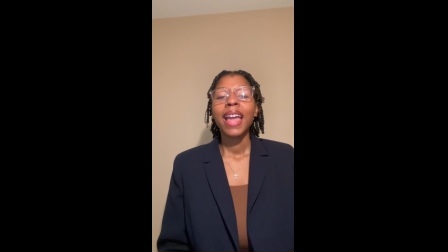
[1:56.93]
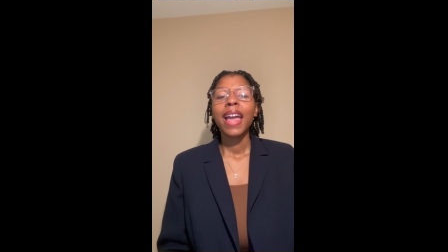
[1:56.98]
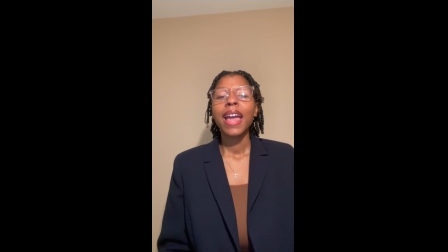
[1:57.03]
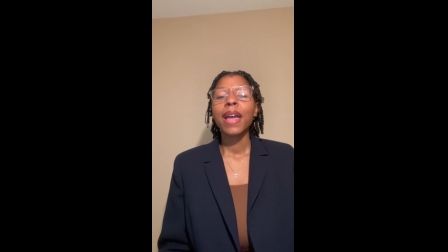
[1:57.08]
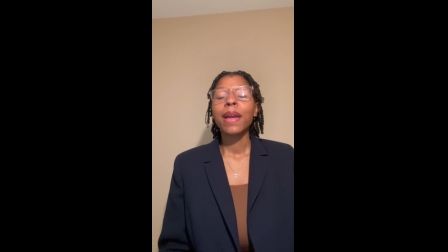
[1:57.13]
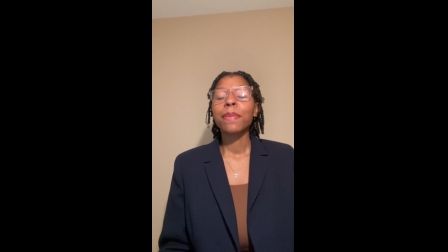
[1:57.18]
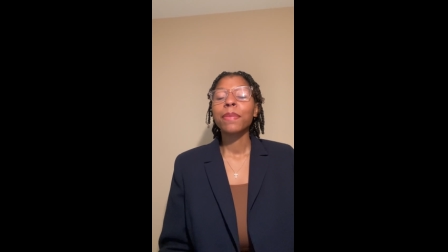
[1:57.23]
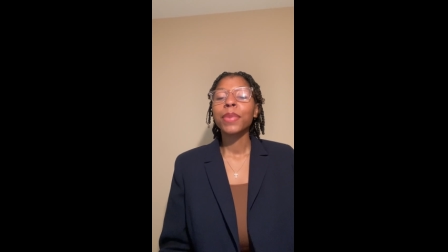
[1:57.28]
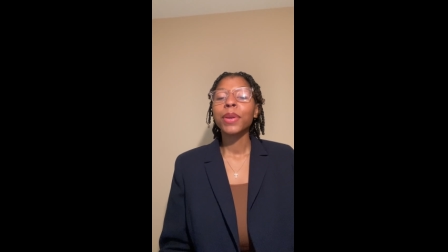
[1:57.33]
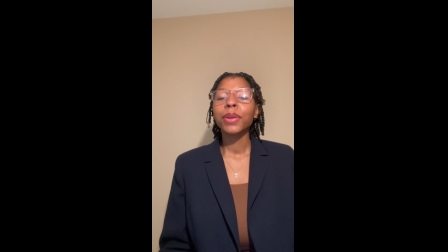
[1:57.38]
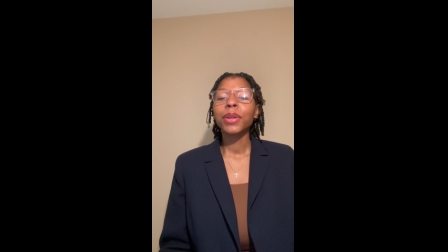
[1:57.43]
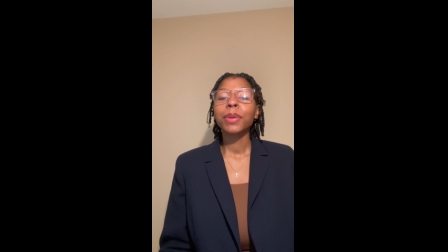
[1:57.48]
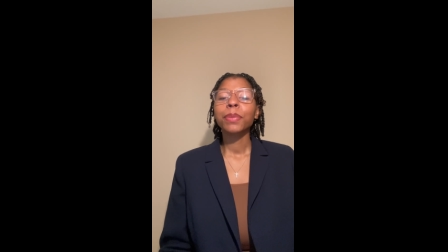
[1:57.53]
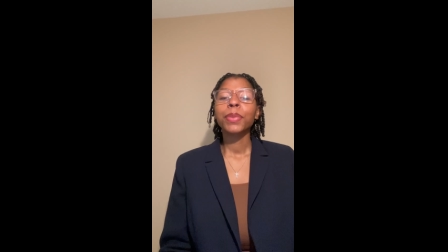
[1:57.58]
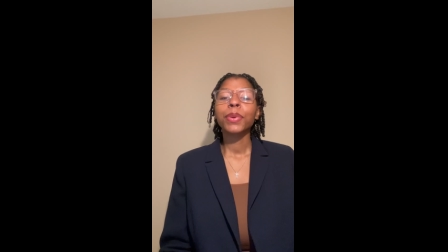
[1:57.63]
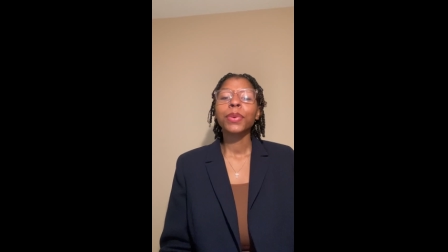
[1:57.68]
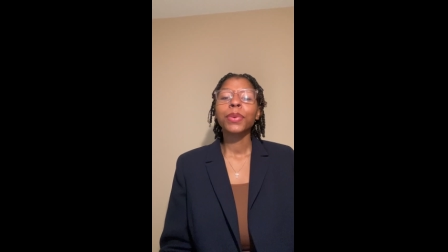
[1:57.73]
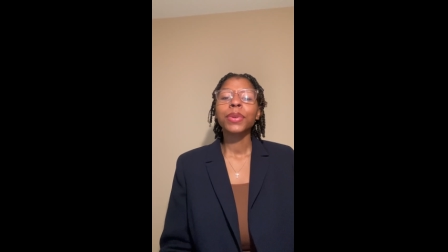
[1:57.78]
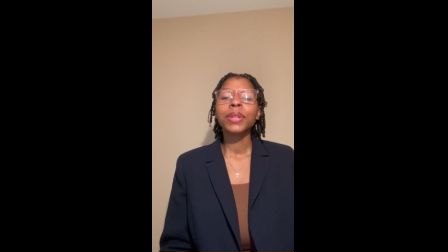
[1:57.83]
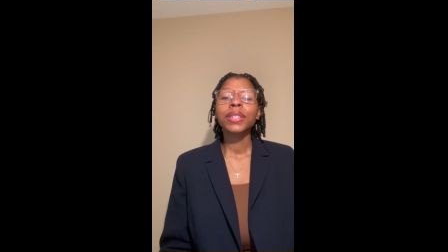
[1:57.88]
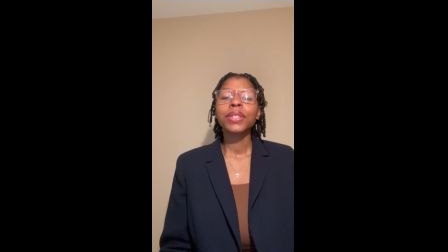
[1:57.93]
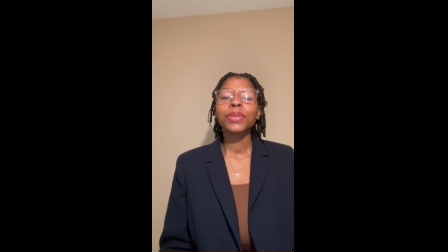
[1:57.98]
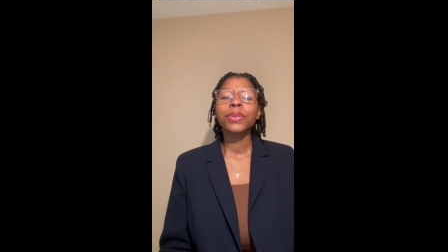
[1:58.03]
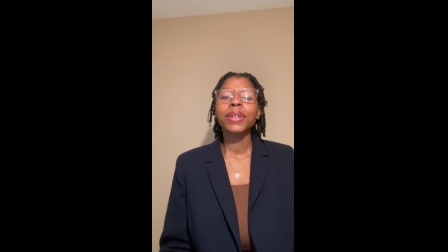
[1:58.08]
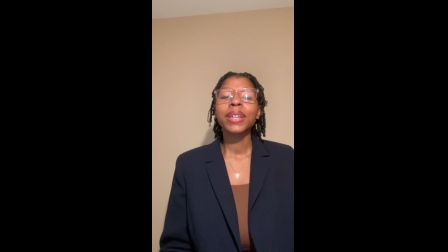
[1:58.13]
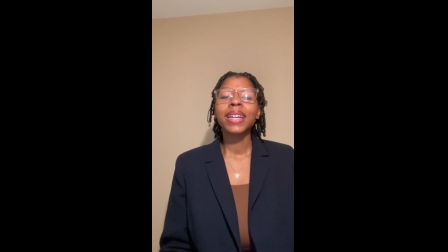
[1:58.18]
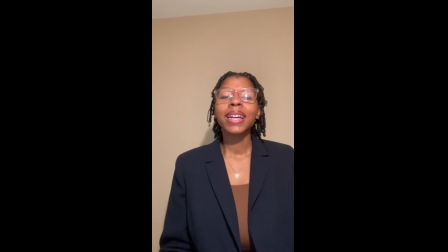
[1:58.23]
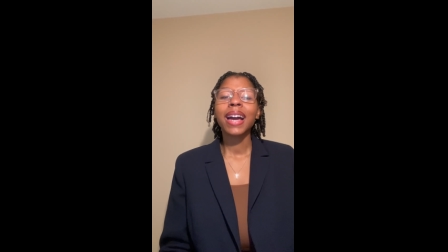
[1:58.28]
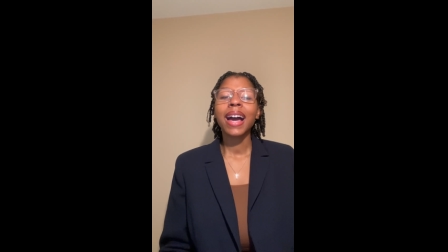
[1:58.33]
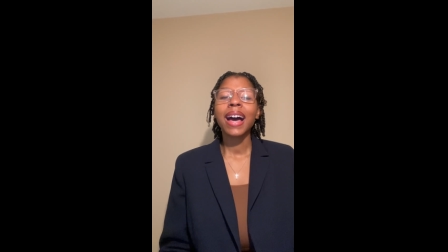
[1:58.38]
and building parental
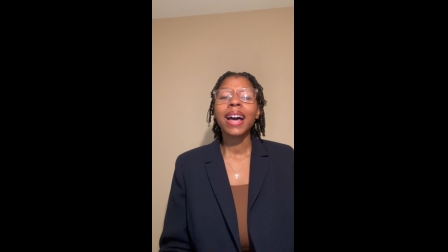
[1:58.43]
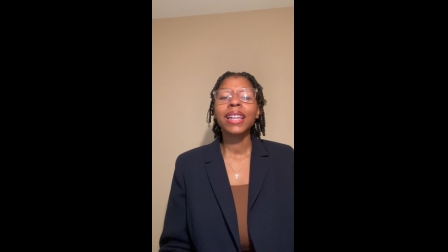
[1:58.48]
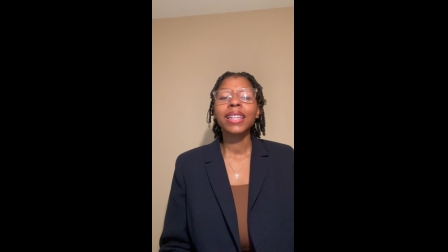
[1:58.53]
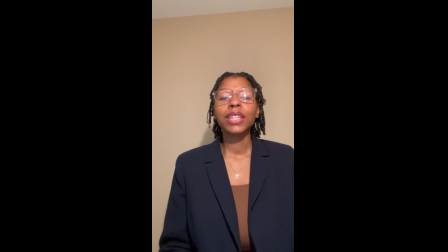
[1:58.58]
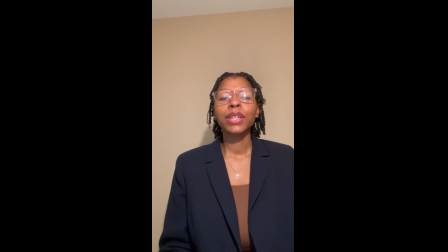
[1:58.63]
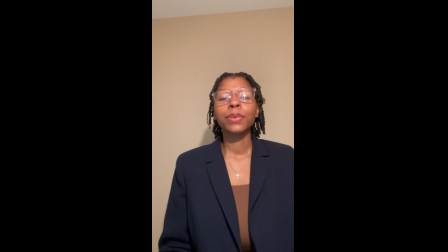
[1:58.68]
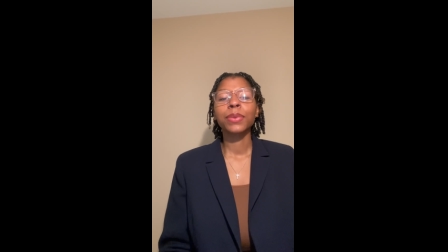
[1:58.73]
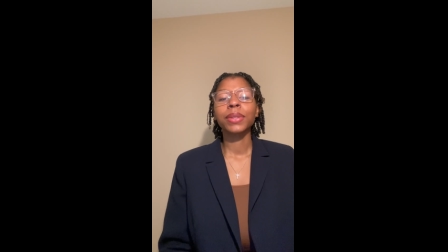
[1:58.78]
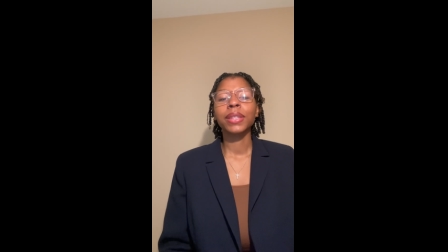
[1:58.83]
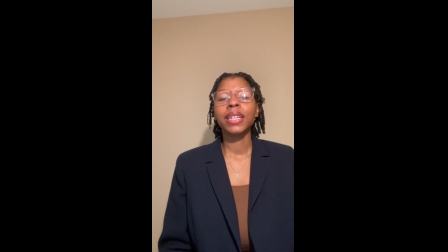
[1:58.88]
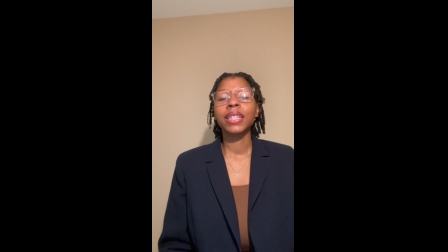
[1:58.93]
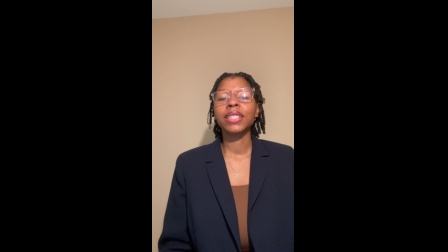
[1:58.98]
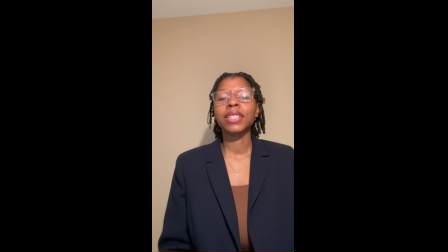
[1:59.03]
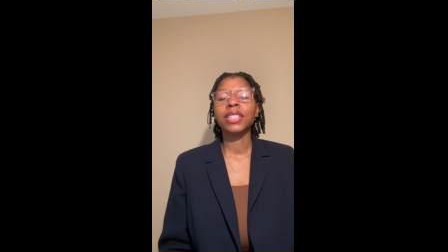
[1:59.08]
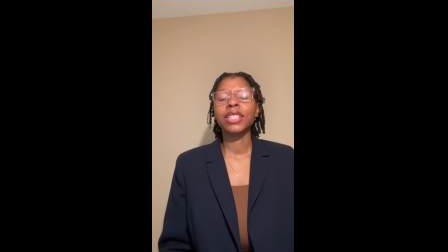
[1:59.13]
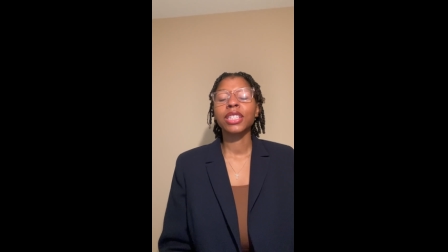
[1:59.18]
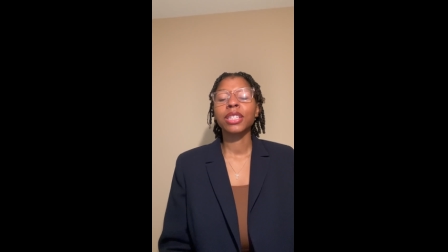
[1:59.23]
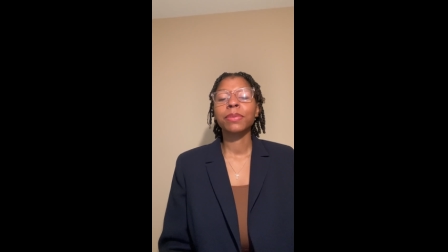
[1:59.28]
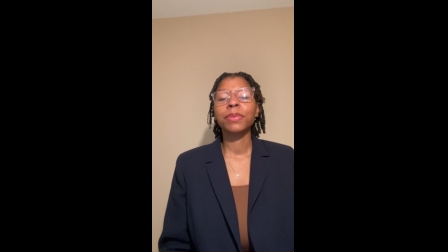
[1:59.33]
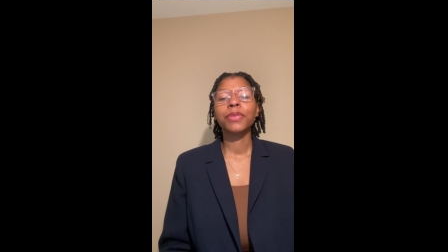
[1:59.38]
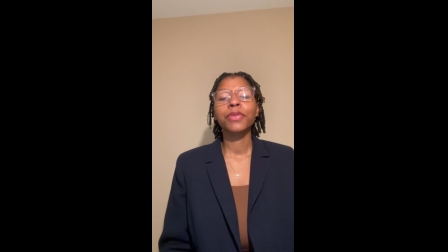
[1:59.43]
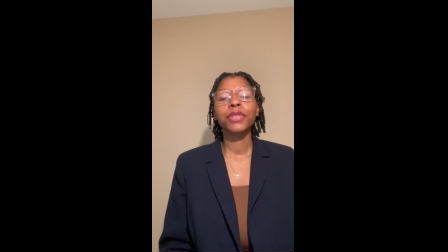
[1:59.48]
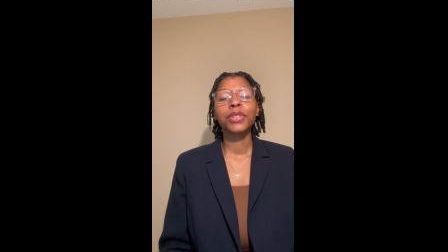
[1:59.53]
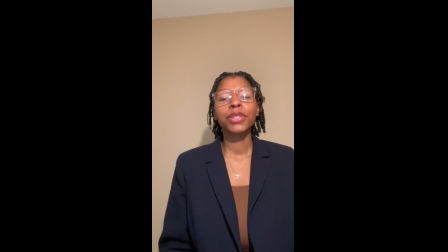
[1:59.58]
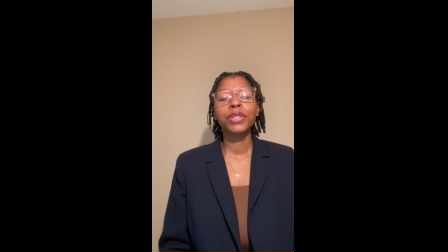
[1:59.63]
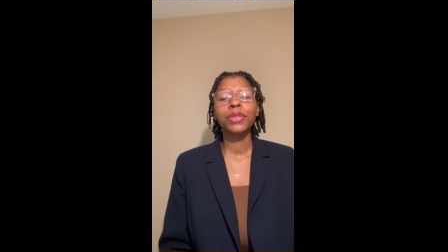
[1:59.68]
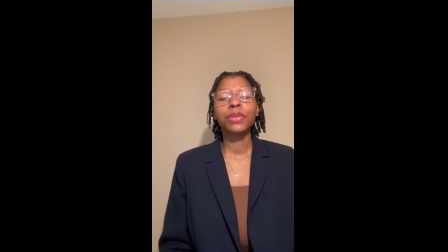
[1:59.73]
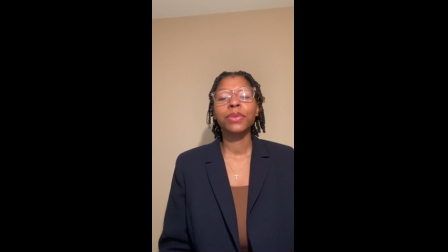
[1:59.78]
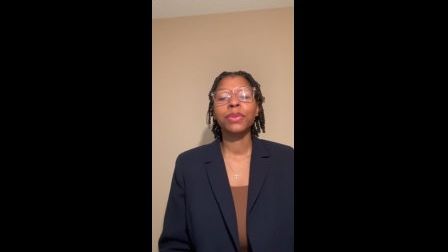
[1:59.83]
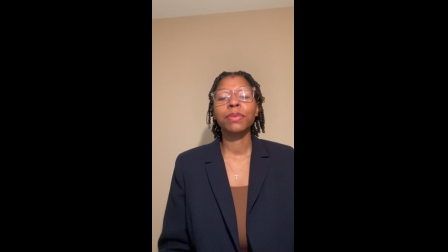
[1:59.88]
and colleague relationships for
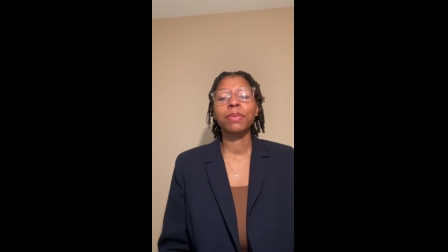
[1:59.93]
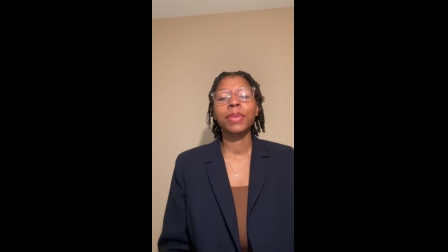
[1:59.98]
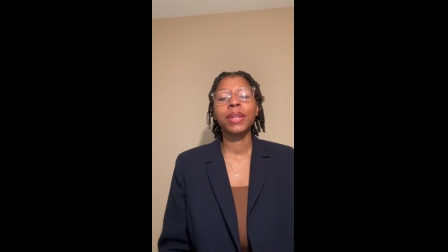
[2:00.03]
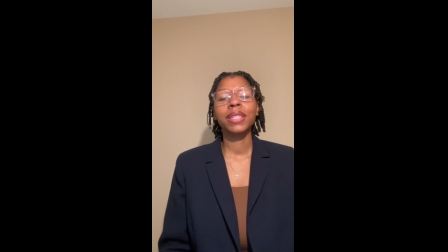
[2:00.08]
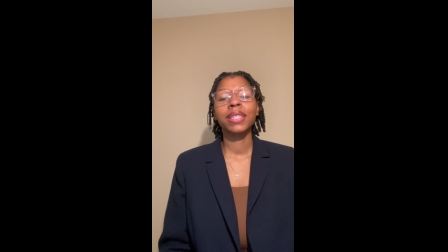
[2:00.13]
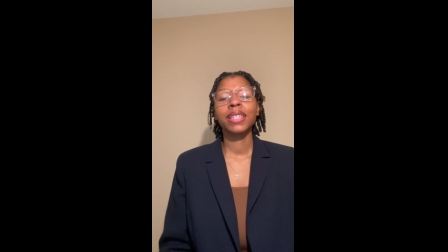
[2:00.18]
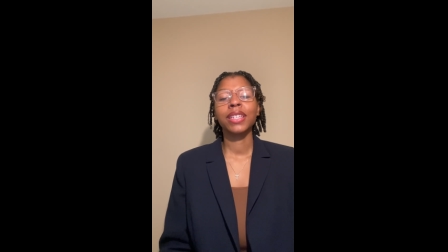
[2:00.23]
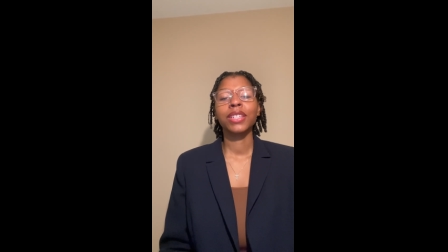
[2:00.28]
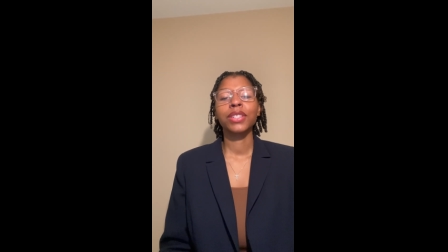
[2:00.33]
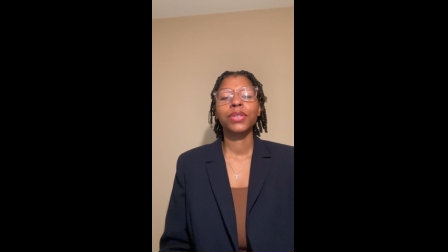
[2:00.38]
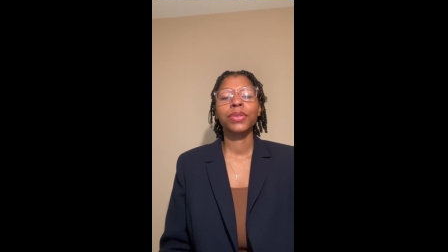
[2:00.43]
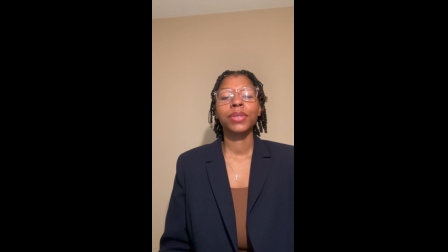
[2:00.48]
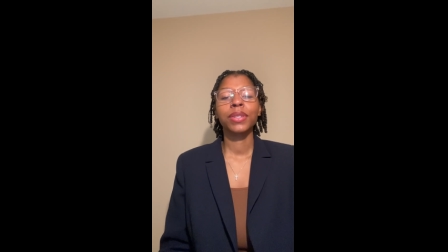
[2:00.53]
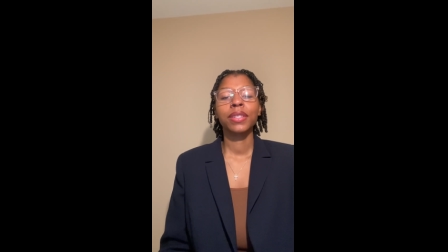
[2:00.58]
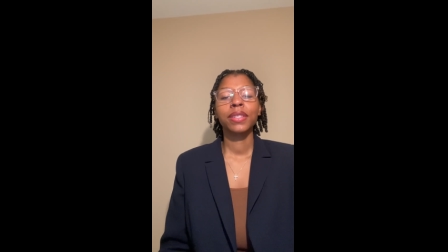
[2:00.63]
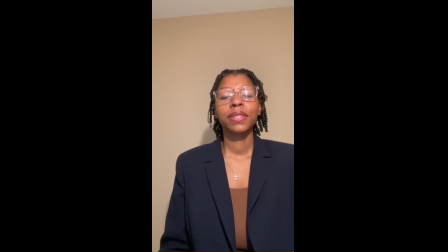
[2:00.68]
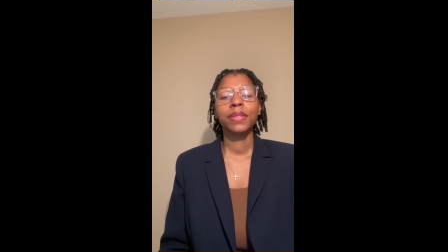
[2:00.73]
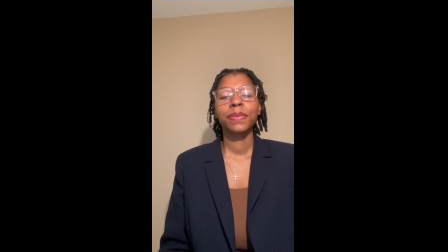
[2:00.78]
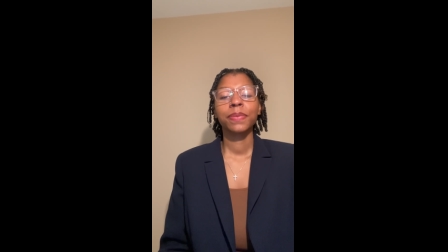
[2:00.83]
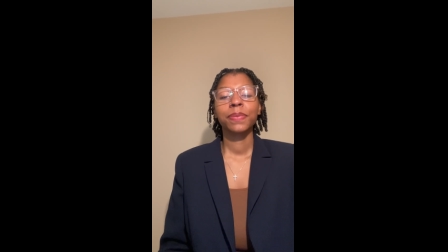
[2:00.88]
student best interests.